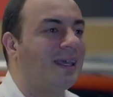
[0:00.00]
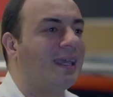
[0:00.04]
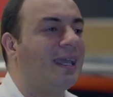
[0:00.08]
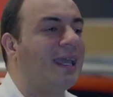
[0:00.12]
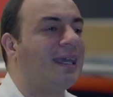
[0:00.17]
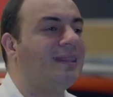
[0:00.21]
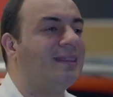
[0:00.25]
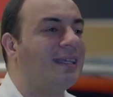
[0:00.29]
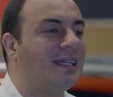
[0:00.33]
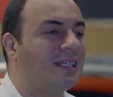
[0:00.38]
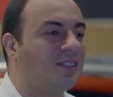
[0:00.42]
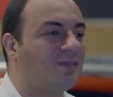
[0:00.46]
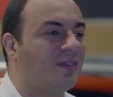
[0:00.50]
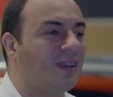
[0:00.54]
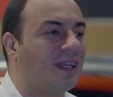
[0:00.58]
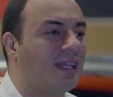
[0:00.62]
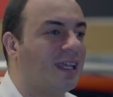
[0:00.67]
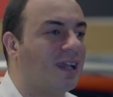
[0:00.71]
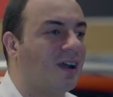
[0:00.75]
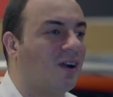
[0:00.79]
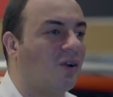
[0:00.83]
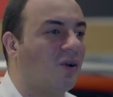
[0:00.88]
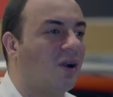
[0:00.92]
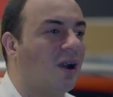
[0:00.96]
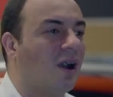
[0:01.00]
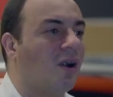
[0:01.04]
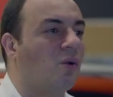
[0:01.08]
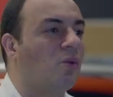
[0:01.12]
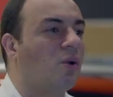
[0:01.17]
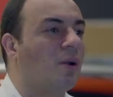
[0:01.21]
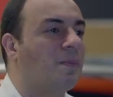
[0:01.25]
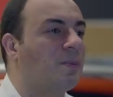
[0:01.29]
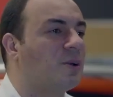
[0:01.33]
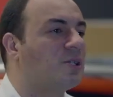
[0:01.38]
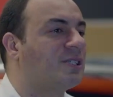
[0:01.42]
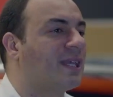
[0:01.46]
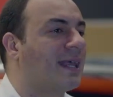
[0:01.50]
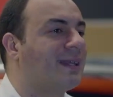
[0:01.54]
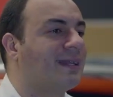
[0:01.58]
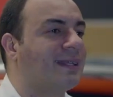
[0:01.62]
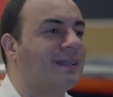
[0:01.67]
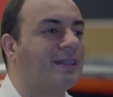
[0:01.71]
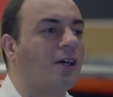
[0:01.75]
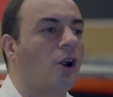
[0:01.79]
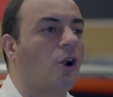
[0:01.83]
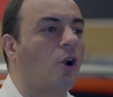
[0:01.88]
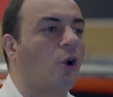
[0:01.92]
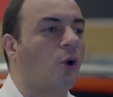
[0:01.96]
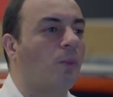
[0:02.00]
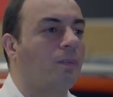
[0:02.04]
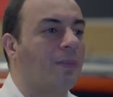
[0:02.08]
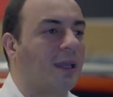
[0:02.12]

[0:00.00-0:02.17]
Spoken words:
In this video, we're presenting the whole